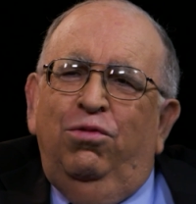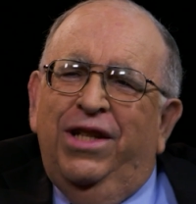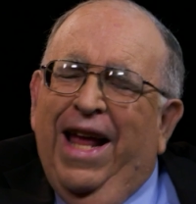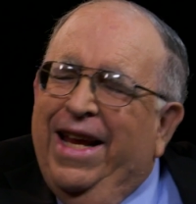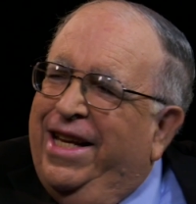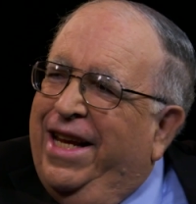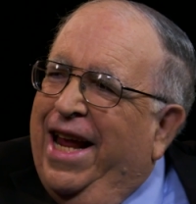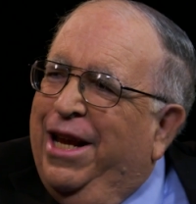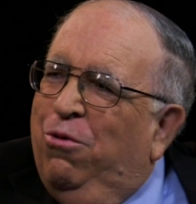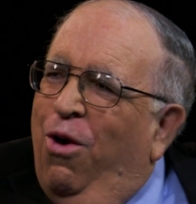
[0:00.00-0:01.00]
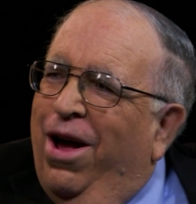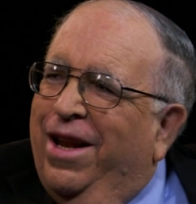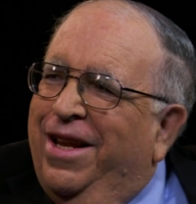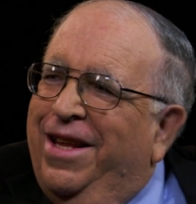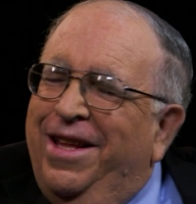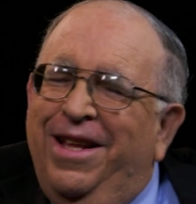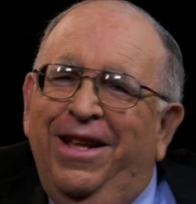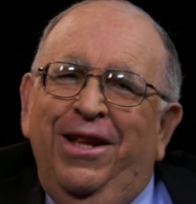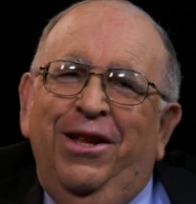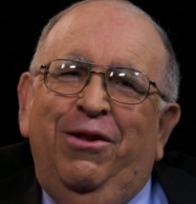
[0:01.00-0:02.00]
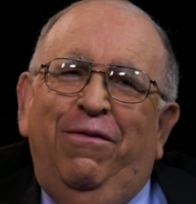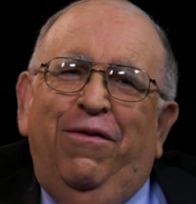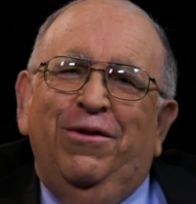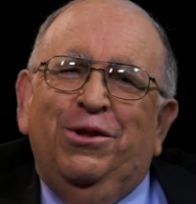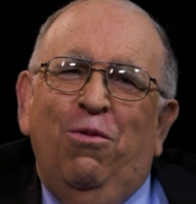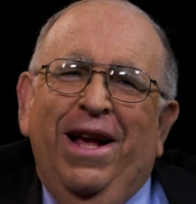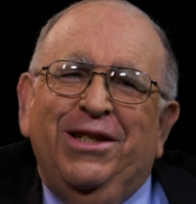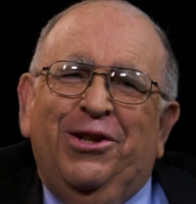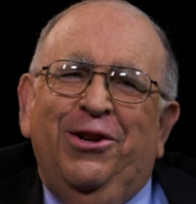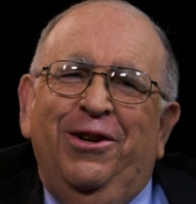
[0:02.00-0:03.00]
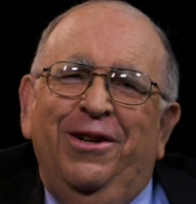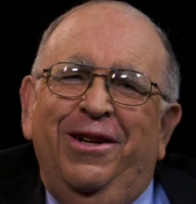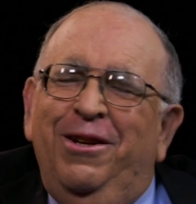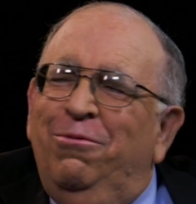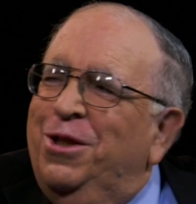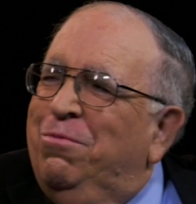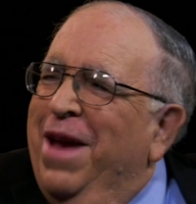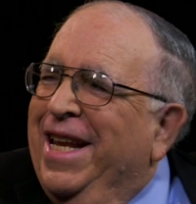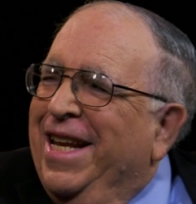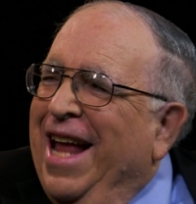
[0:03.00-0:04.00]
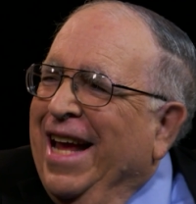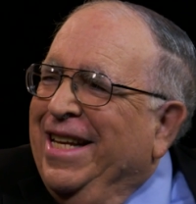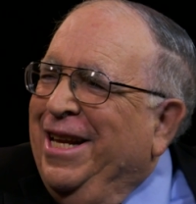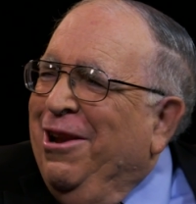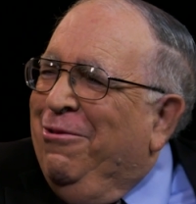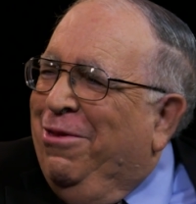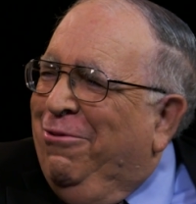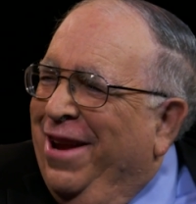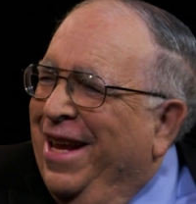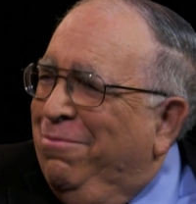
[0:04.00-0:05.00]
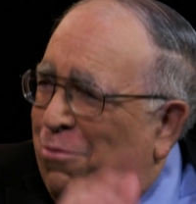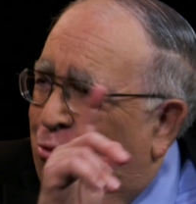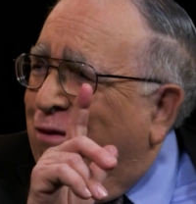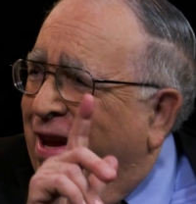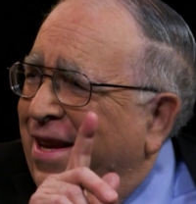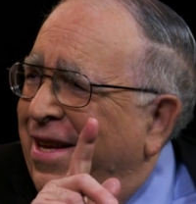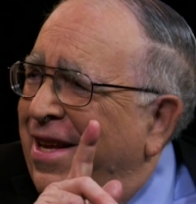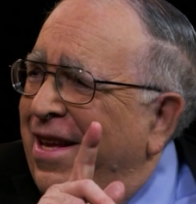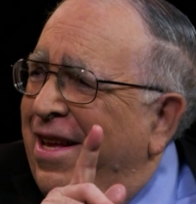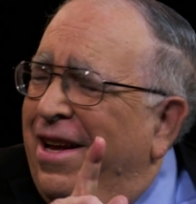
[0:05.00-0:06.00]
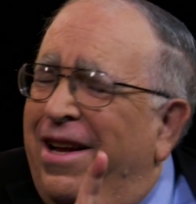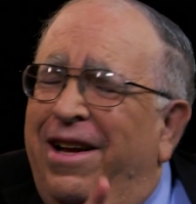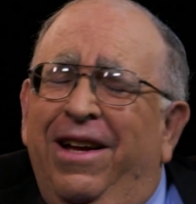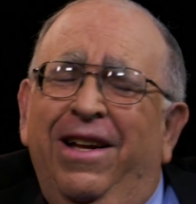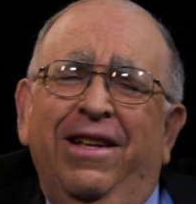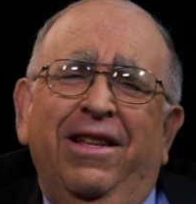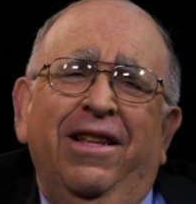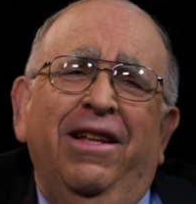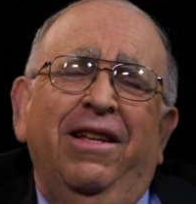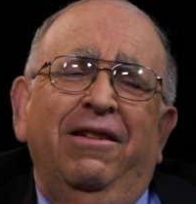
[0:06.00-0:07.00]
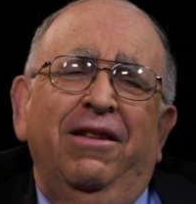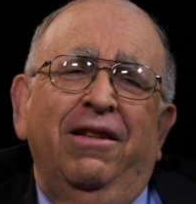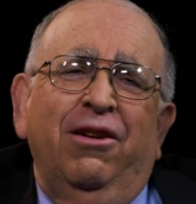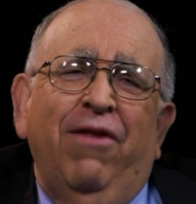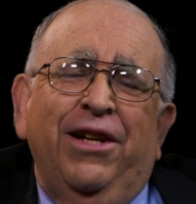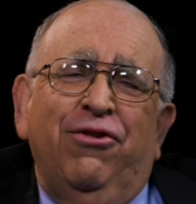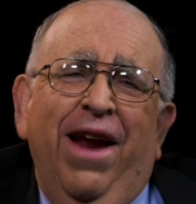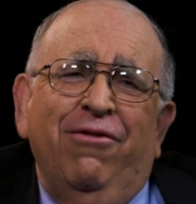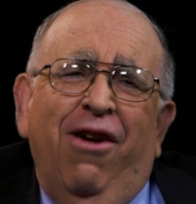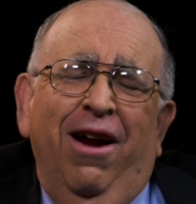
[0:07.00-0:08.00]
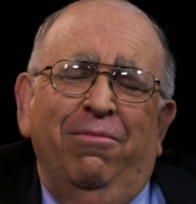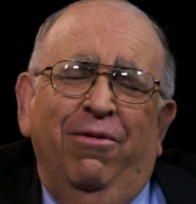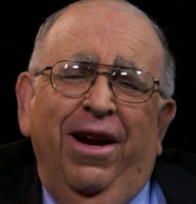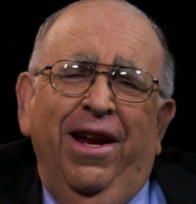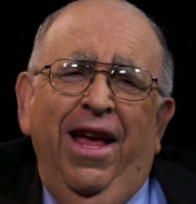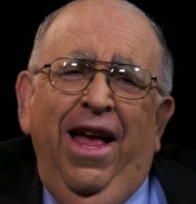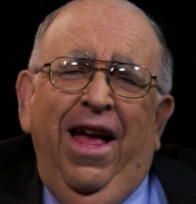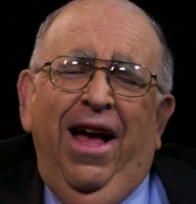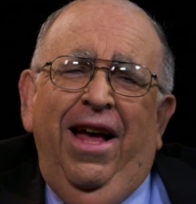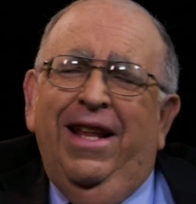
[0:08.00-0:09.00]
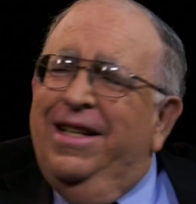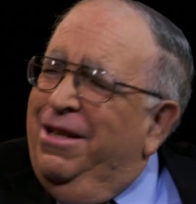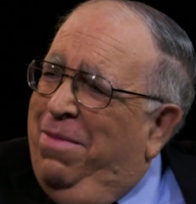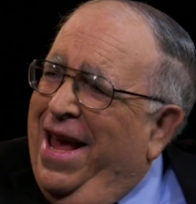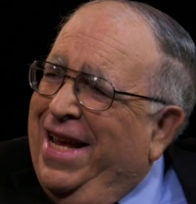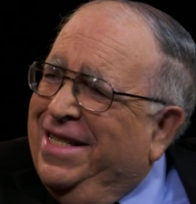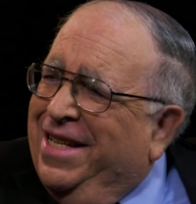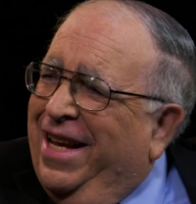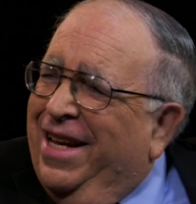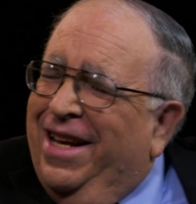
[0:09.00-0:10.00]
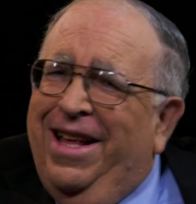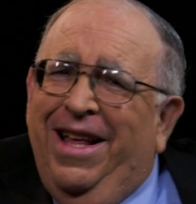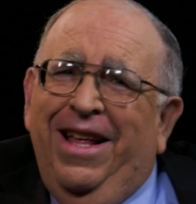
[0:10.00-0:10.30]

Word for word: in 1881. The first Western was made in 1903, movie, The Great Train Robbery. That's amazing.